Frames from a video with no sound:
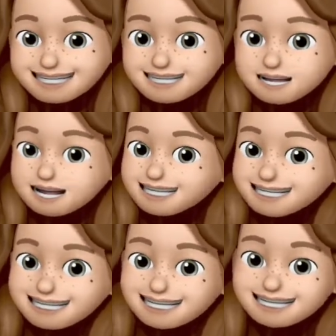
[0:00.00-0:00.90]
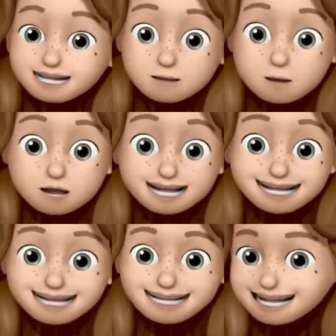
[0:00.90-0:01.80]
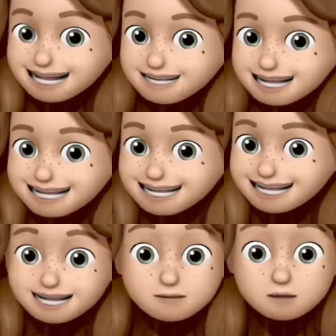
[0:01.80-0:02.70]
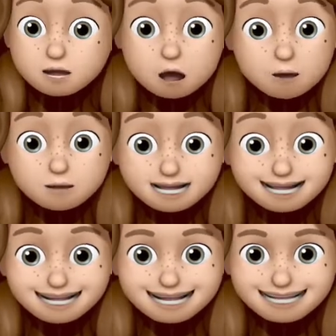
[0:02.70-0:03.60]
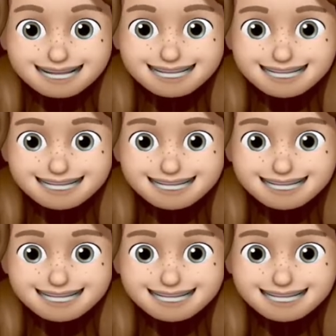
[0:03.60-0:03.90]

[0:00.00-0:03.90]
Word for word: Jesus is working to save us if we'll only listen.